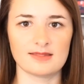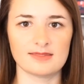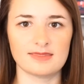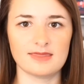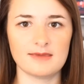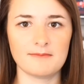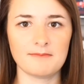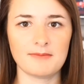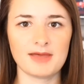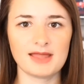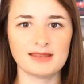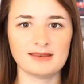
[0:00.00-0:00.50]

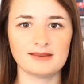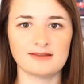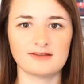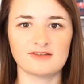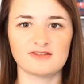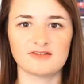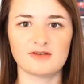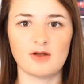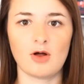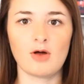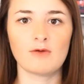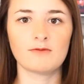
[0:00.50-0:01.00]
they
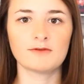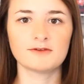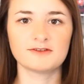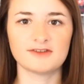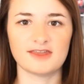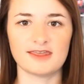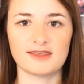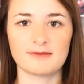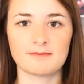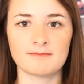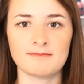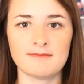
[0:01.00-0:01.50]
managed to
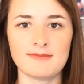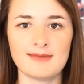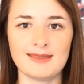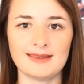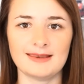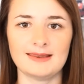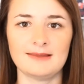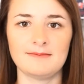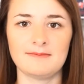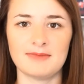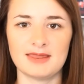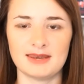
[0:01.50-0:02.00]
overtake
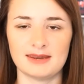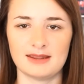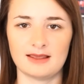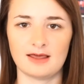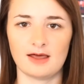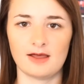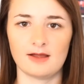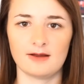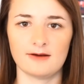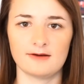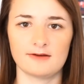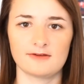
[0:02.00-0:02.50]
many many
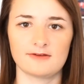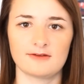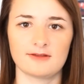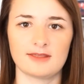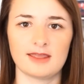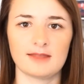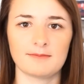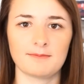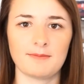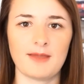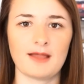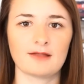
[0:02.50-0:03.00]
cars to
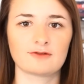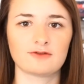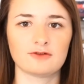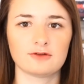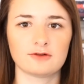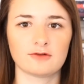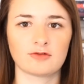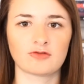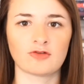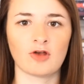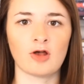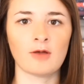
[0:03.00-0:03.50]
get back
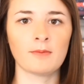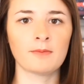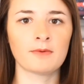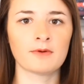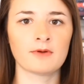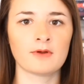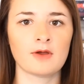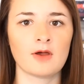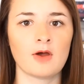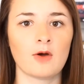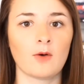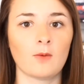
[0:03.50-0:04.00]
to the
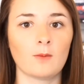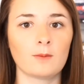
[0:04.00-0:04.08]
top,